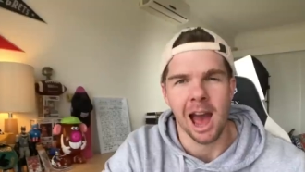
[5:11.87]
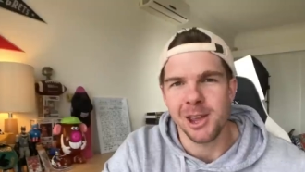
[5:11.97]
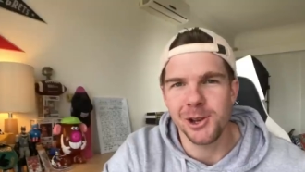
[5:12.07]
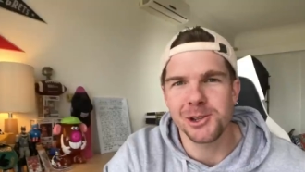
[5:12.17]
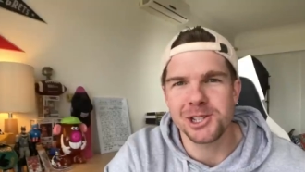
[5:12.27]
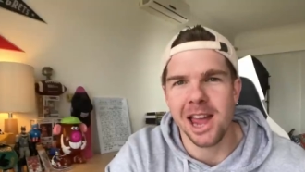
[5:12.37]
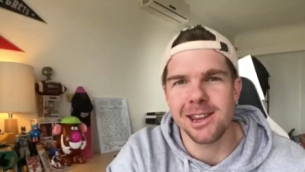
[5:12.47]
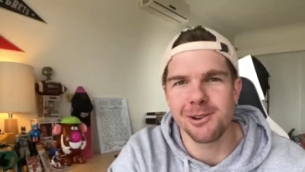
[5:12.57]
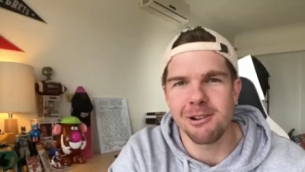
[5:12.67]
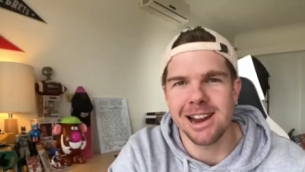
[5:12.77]
A huge thank
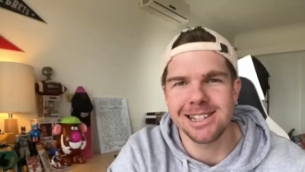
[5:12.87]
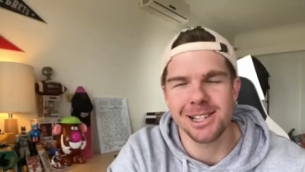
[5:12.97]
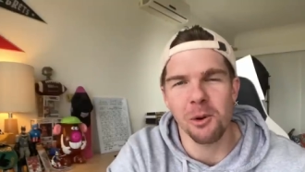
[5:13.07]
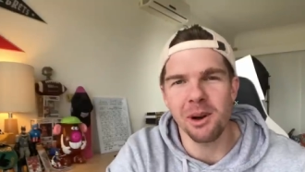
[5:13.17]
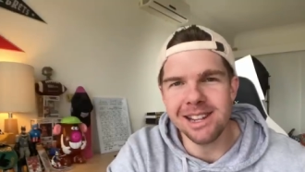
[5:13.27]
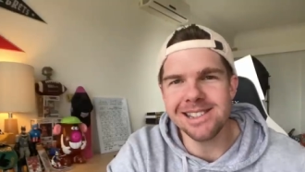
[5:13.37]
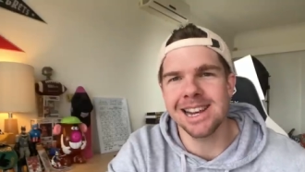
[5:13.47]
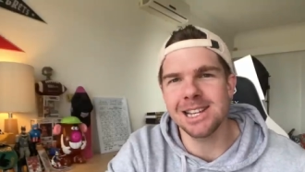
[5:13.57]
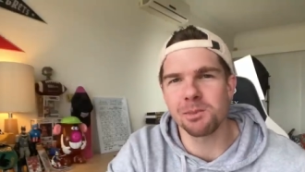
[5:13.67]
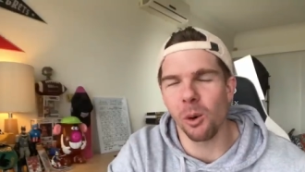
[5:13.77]
you to Reese. I went into
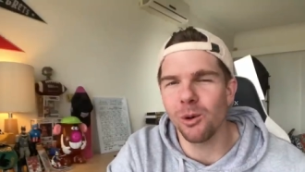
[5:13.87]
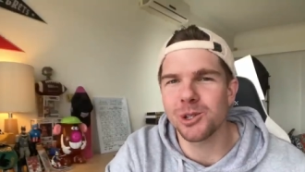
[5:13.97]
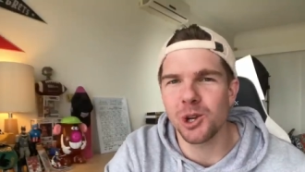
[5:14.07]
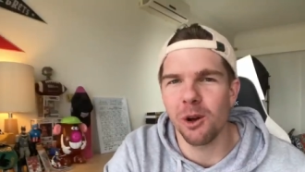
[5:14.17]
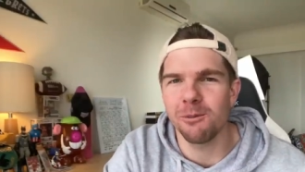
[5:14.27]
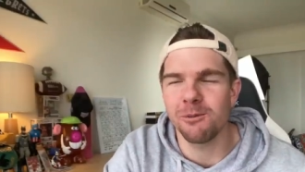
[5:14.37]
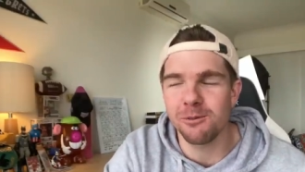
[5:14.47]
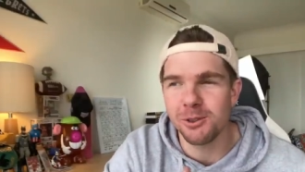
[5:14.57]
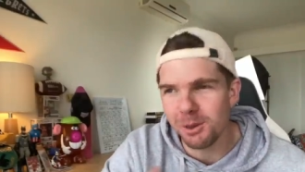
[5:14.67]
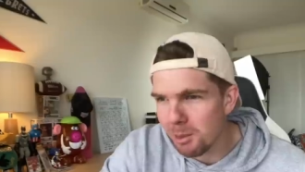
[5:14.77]
his pawn shop
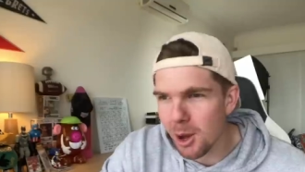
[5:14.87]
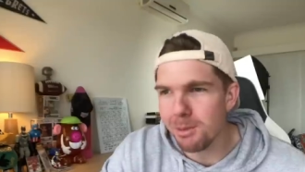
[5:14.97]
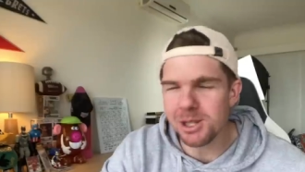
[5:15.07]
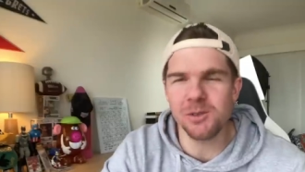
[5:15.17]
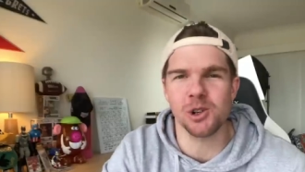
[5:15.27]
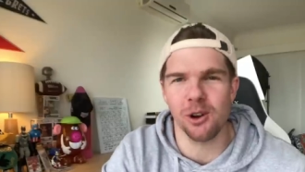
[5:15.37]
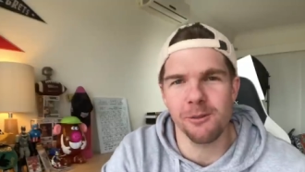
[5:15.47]
for the purpose of trying